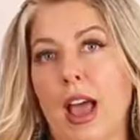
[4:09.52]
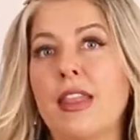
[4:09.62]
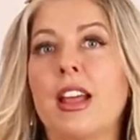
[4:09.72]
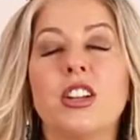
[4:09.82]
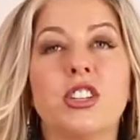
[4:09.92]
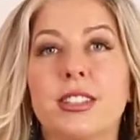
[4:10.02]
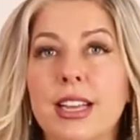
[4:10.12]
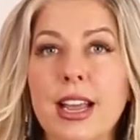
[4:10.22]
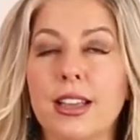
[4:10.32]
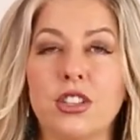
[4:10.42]
And then just
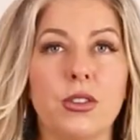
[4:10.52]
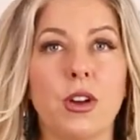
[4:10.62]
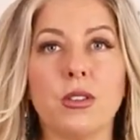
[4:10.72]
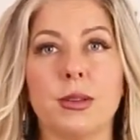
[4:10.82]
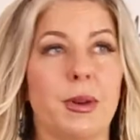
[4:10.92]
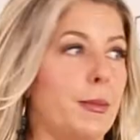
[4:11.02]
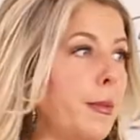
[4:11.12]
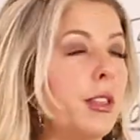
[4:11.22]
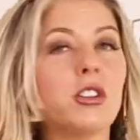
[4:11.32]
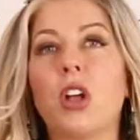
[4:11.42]
see, do you know somebody?
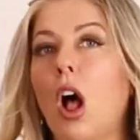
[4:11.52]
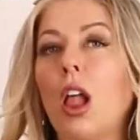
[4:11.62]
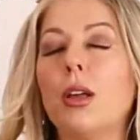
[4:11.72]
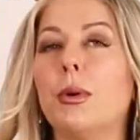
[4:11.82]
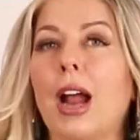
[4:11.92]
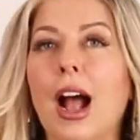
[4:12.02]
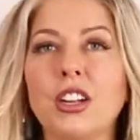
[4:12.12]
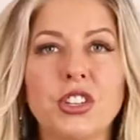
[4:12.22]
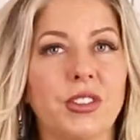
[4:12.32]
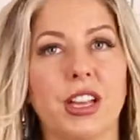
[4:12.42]
Maybe there's a Hollywood
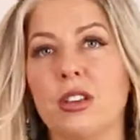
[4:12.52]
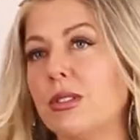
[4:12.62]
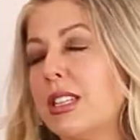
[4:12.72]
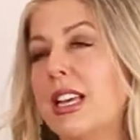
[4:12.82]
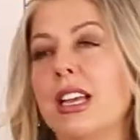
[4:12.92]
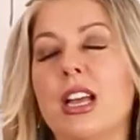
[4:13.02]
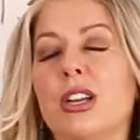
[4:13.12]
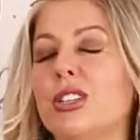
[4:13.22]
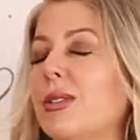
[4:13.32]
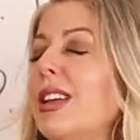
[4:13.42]
actor that you see
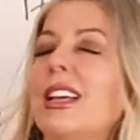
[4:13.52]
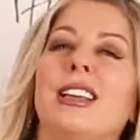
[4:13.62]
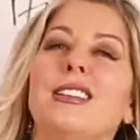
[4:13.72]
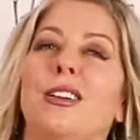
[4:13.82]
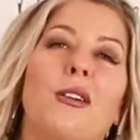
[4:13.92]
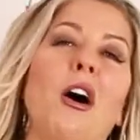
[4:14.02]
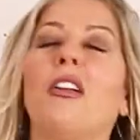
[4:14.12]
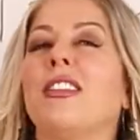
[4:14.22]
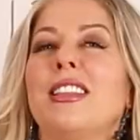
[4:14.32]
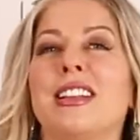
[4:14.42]
doing, you know,
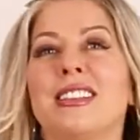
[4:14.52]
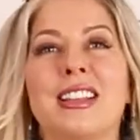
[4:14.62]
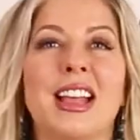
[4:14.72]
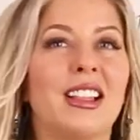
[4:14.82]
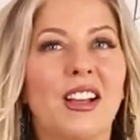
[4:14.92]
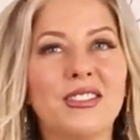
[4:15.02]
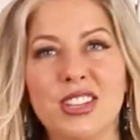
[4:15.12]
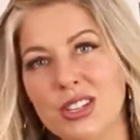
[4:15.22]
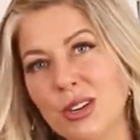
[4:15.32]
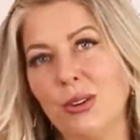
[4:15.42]
all the things that they love
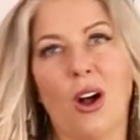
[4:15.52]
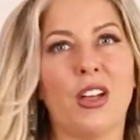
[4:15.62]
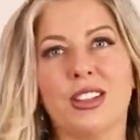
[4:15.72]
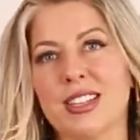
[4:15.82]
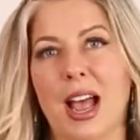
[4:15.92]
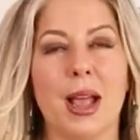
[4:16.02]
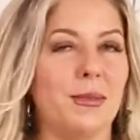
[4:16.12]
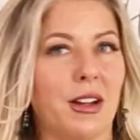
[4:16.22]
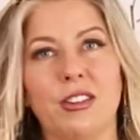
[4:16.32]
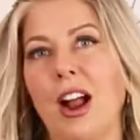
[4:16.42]
to do all the
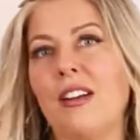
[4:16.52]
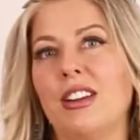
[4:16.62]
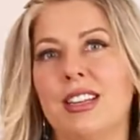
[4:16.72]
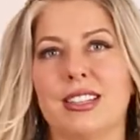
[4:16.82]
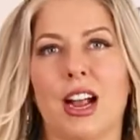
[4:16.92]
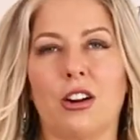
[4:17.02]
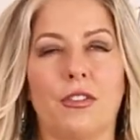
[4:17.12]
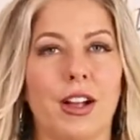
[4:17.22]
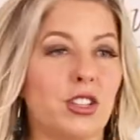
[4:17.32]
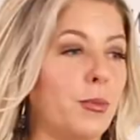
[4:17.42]
time, never having to
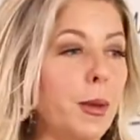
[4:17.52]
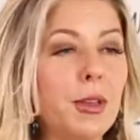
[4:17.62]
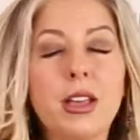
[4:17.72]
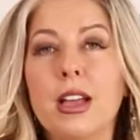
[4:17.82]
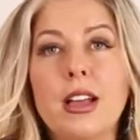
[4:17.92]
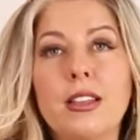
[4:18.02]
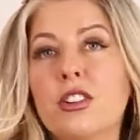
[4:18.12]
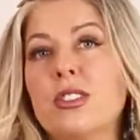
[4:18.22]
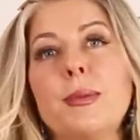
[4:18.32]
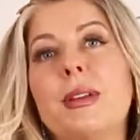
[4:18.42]
sacrifice. Or maybe
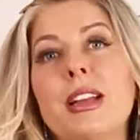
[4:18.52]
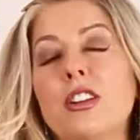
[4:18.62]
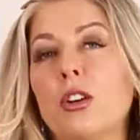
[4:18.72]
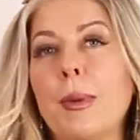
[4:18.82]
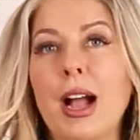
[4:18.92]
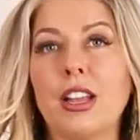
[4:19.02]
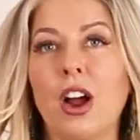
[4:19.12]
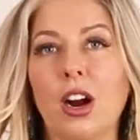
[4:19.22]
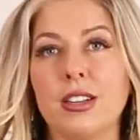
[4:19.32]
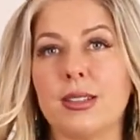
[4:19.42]
there's somebody in your
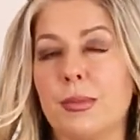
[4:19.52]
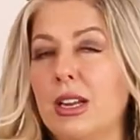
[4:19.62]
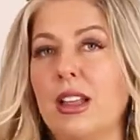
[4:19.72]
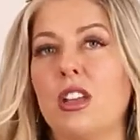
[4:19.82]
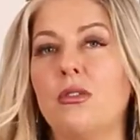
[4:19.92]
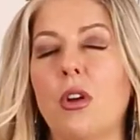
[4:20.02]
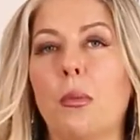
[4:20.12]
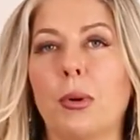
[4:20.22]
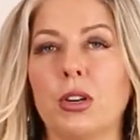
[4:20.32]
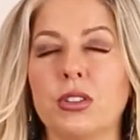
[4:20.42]
backyard, somebody that you
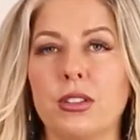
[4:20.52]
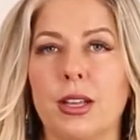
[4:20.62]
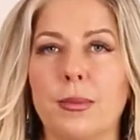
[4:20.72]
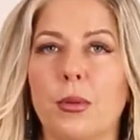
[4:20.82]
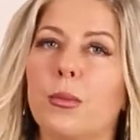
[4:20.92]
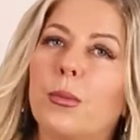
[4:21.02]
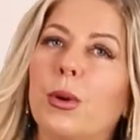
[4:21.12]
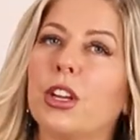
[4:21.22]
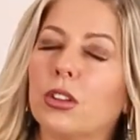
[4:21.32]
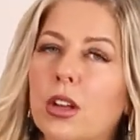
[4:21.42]
know personally. But
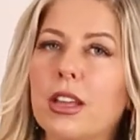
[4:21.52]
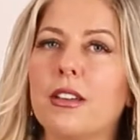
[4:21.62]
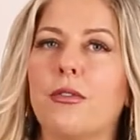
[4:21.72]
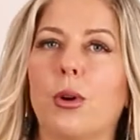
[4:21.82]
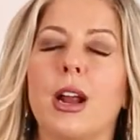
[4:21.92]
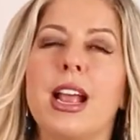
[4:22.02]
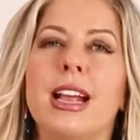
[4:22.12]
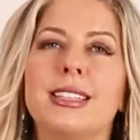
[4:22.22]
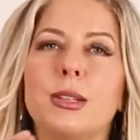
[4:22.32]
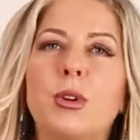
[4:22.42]
what you're looking for
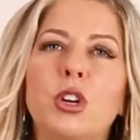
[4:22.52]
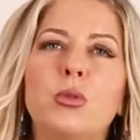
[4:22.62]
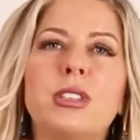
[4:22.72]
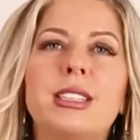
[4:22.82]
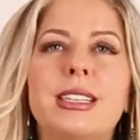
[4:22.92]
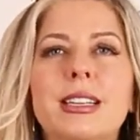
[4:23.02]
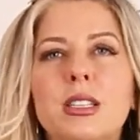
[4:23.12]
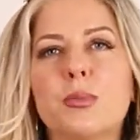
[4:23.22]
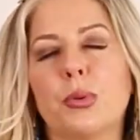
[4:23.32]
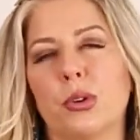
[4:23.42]
is someone who
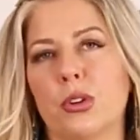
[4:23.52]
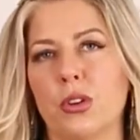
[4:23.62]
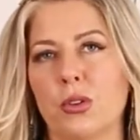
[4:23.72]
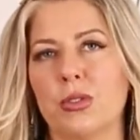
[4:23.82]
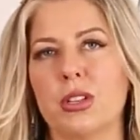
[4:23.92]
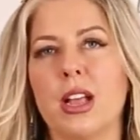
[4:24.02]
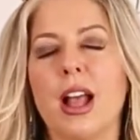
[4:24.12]
disproves